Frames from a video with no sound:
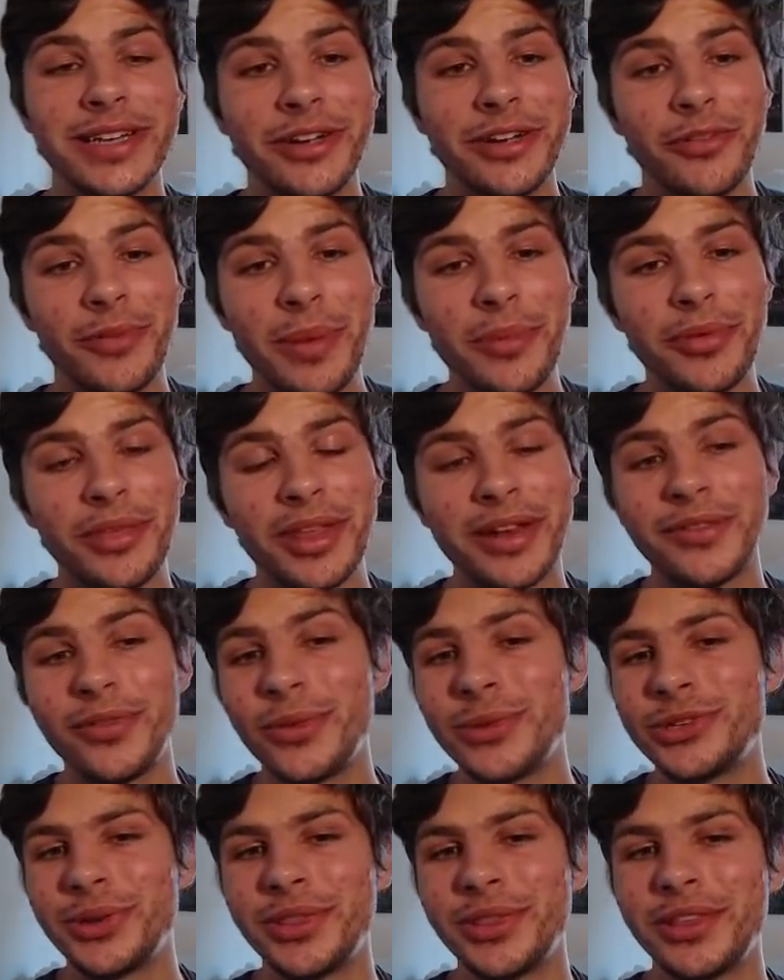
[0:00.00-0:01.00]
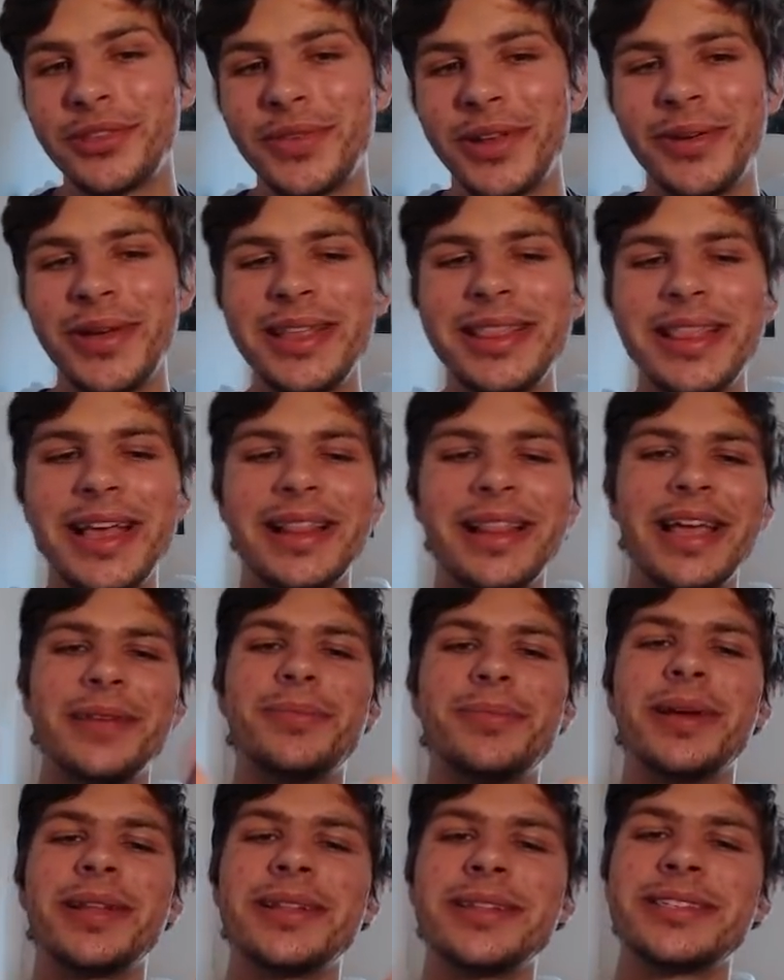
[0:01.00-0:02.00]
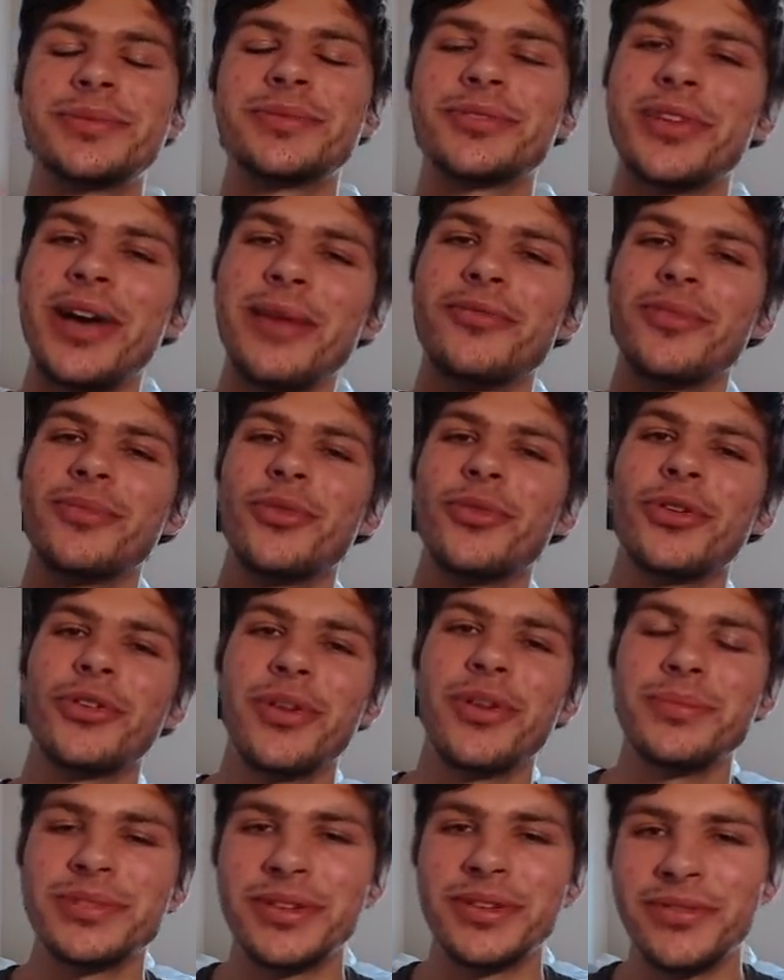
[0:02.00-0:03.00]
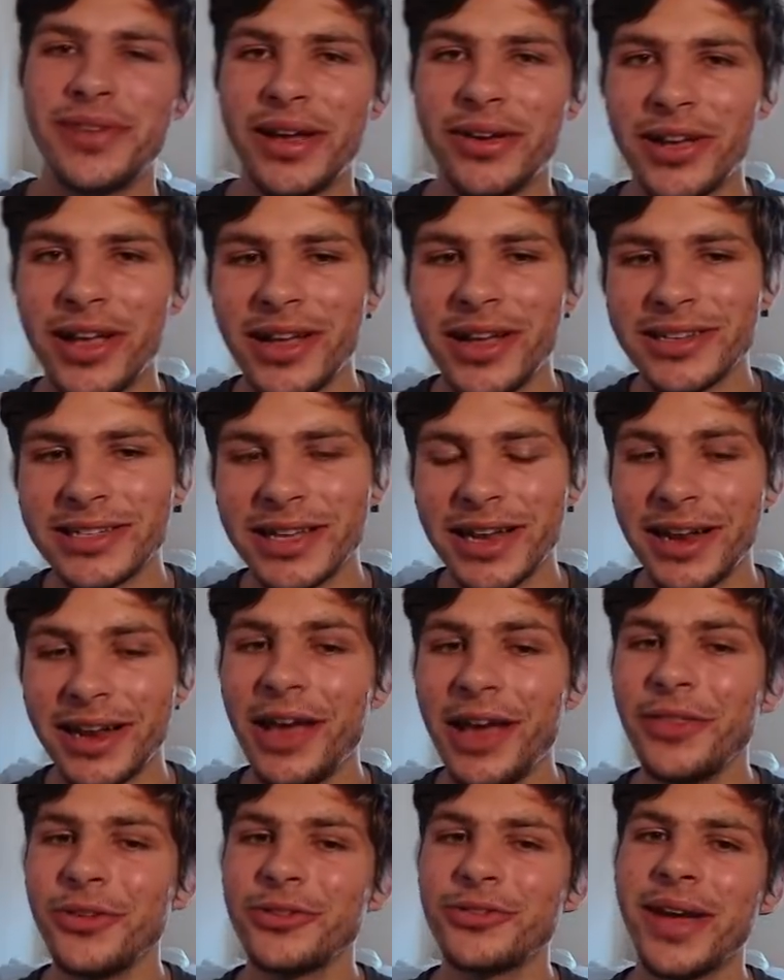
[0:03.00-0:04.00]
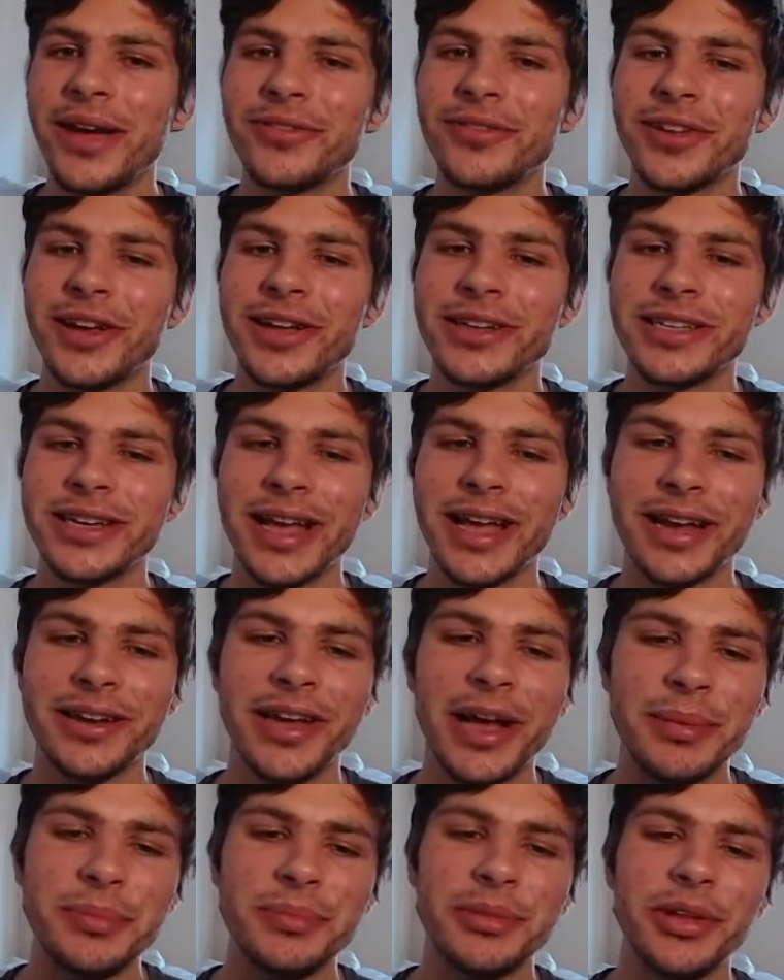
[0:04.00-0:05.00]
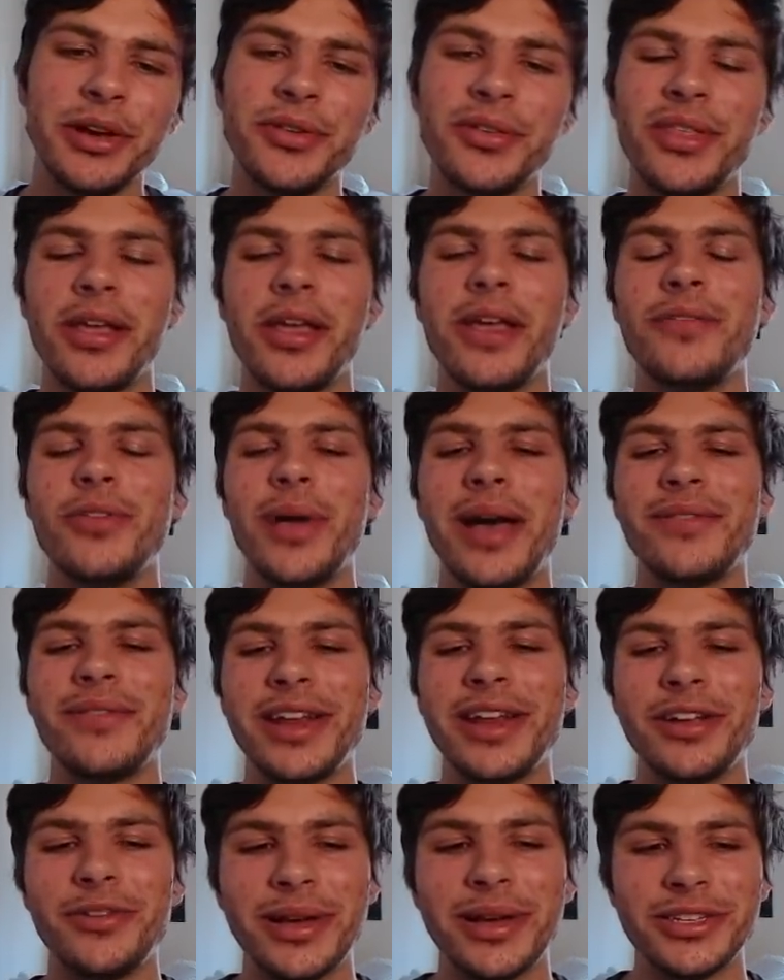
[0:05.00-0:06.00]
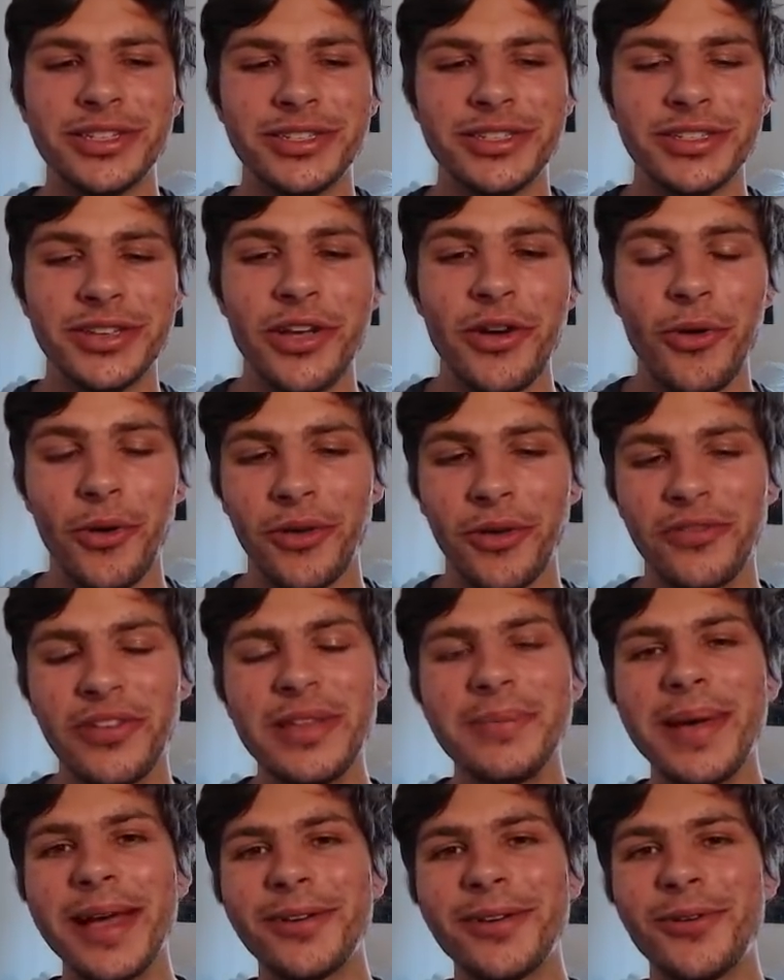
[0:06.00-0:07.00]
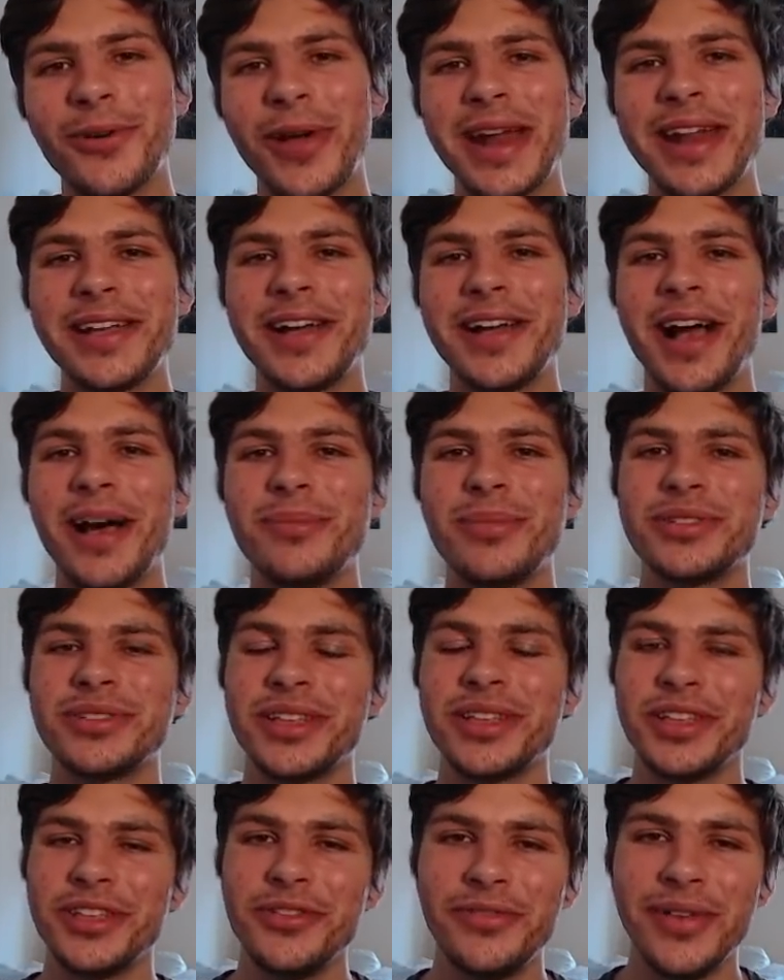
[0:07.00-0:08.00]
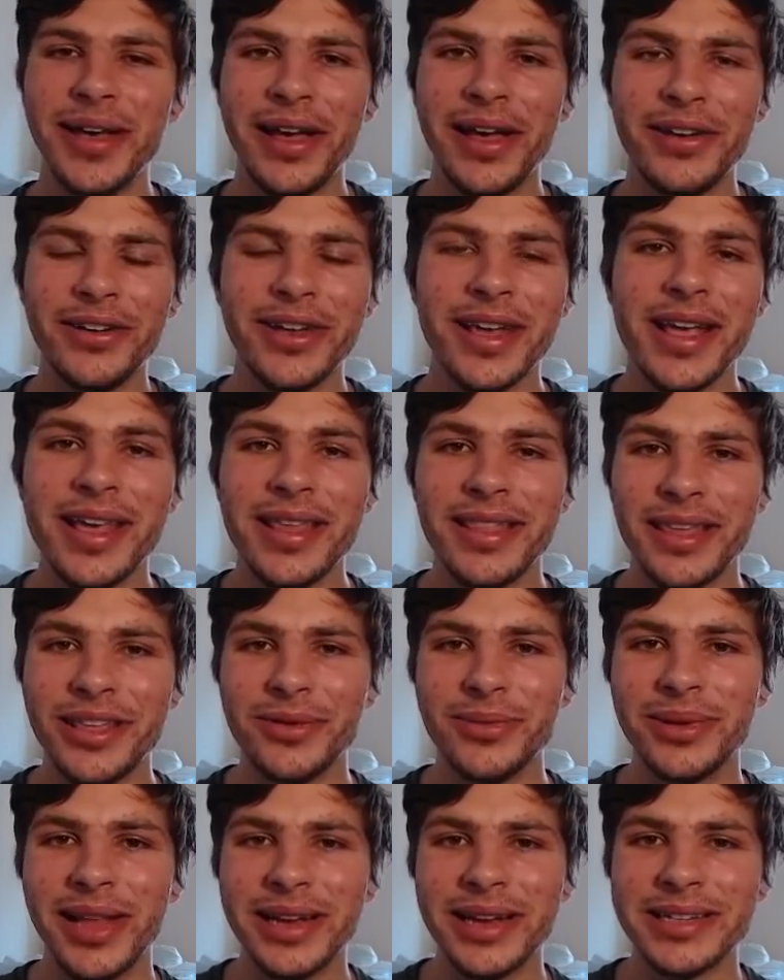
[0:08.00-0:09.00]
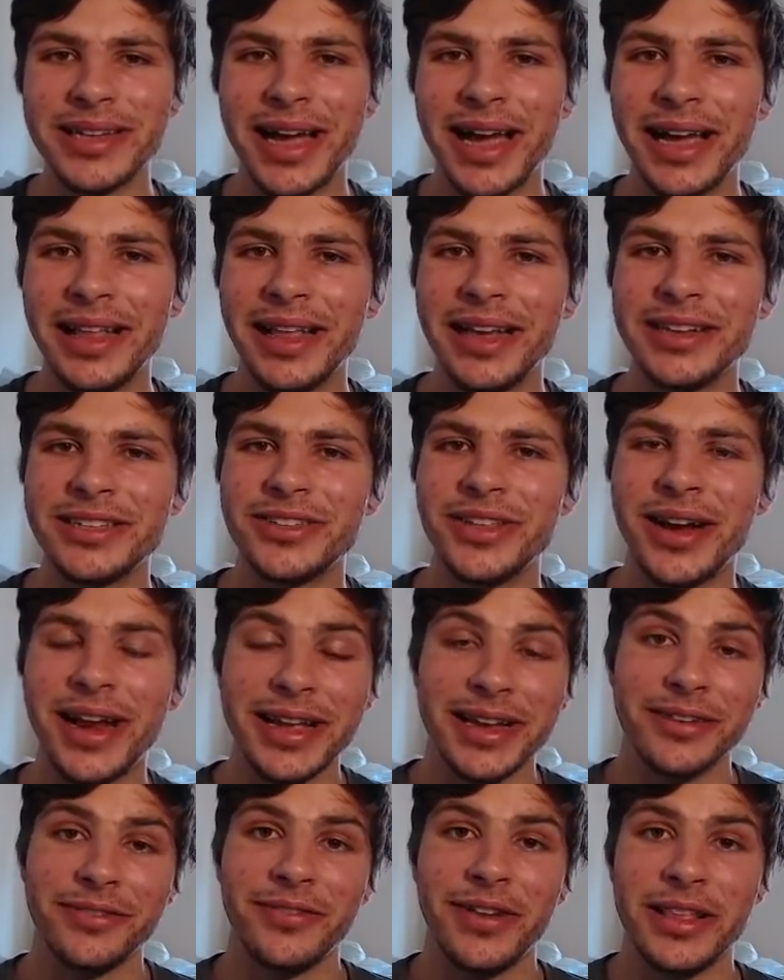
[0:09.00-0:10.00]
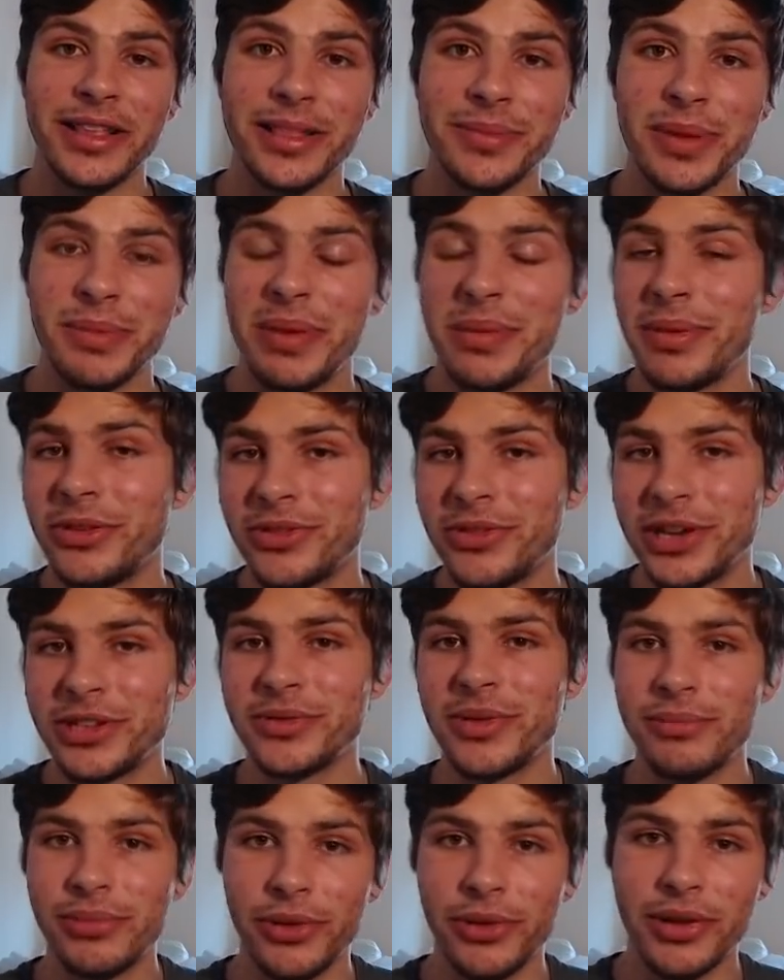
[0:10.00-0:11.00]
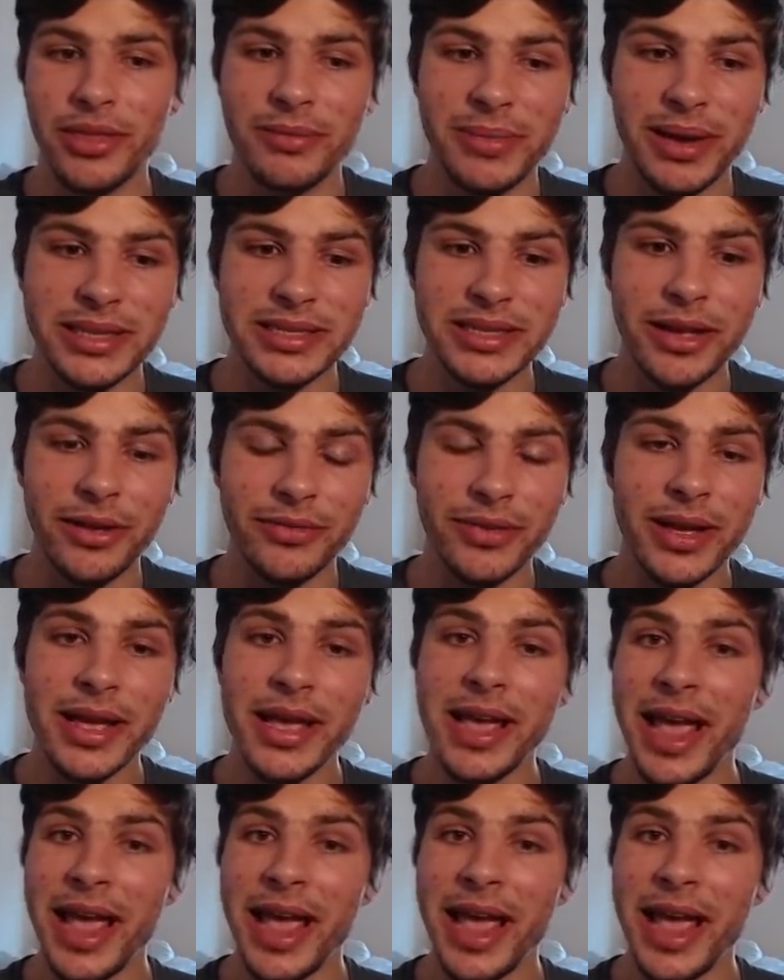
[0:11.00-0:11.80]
Remember that if you enjoyed this video, hit that like button, subscribe for more Crimson Vow content and other draft content, and comment below if you have any questions or feedback or any combos that you found that you would like to highlight so that I can find them and maybe try to employ them myself.